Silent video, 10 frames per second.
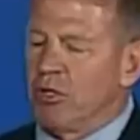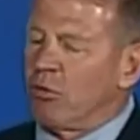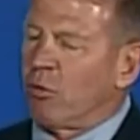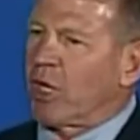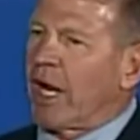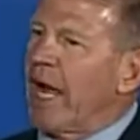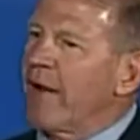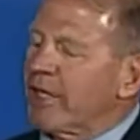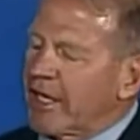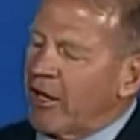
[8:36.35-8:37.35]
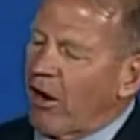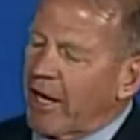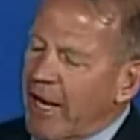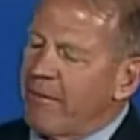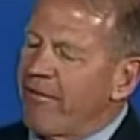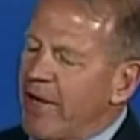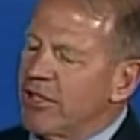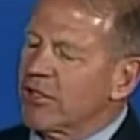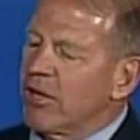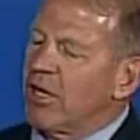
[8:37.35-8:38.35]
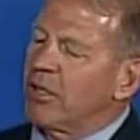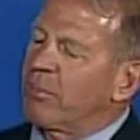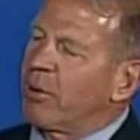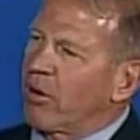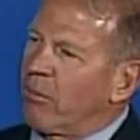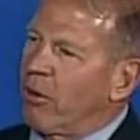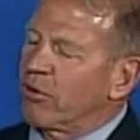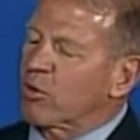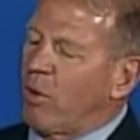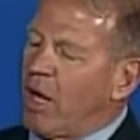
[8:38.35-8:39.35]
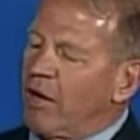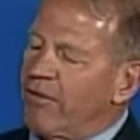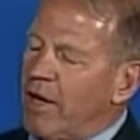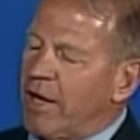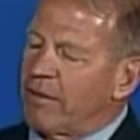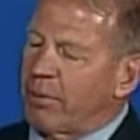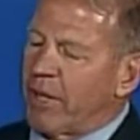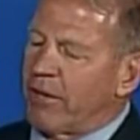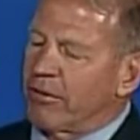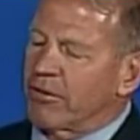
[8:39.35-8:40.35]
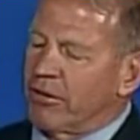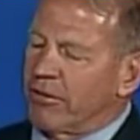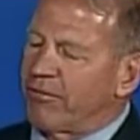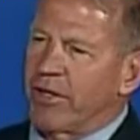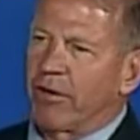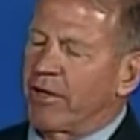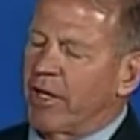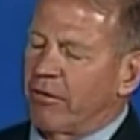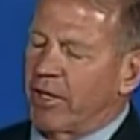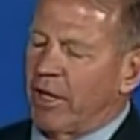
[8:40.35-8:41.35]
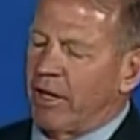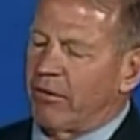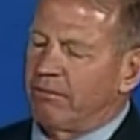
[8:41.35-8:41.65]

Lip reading: We're going to have to get our game face on and put our most qualified players on the field at every level.